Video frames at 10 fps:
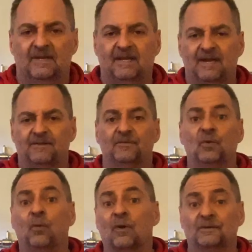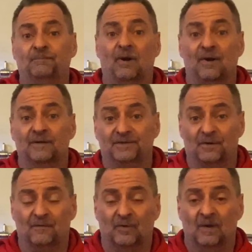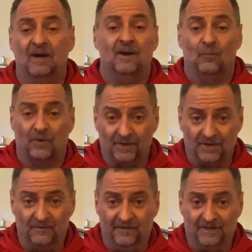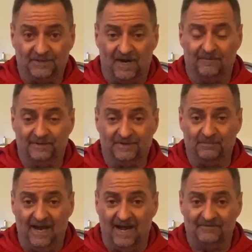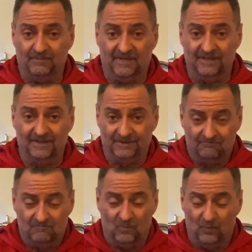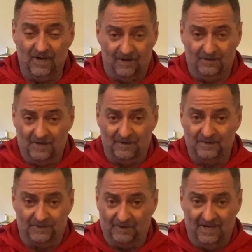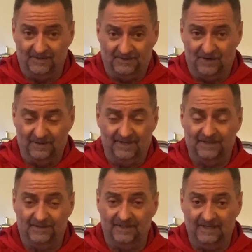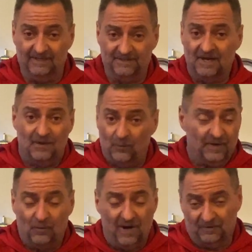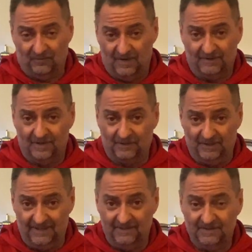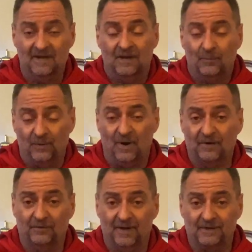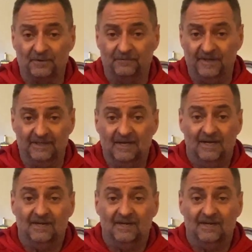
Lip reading: Okay, the worst part is over. We're gonna go finish off with some calves because we all know that the legs don't end at the knees. We don't walk around on our knees, we walk around on our feet.